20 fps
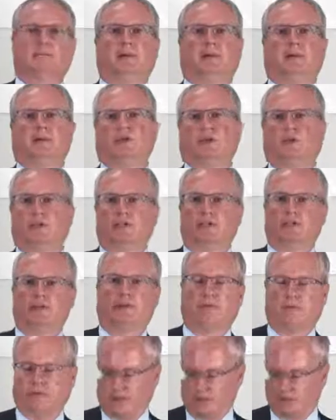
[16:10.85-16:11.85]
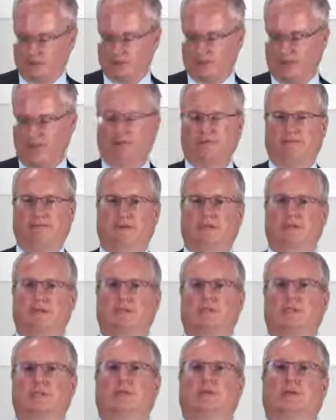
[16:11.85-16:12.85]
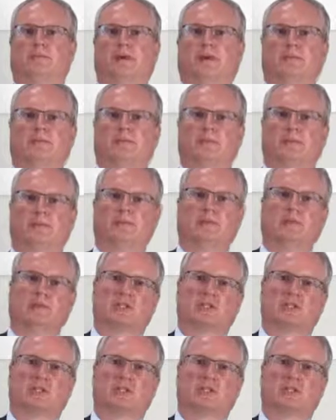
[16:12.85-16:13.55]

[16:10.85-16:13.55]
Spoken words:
but also, of course, we have Linux on the mainframe,